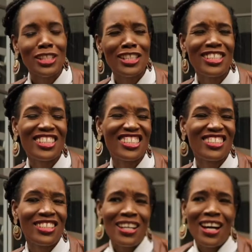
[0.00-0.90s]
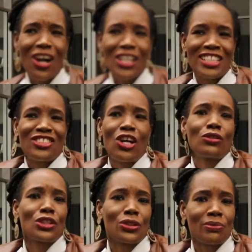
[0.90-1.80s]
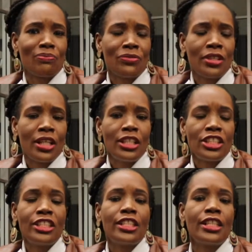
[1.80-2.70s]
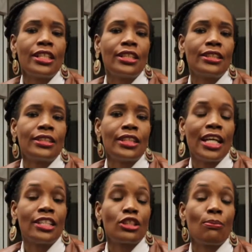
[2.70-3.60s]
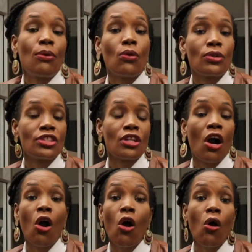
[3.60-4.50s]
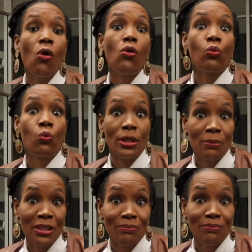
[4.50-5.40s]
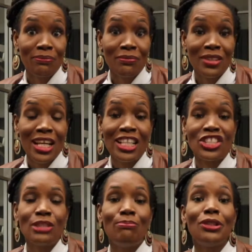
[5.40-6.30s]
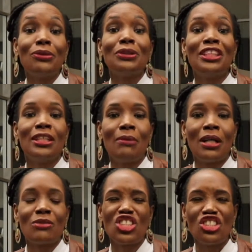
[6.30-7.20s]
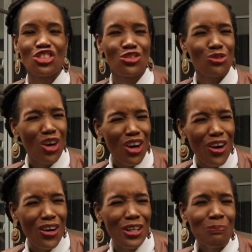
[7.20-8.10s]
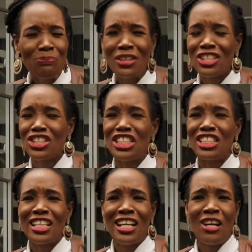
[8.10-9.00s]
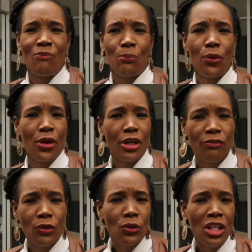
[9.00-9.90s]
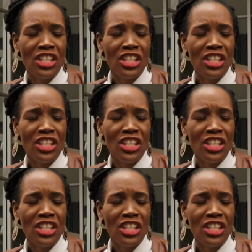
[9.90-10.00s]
She's an exalter. She does and supports all women, and she builds them up. She's strong. She's prayerful.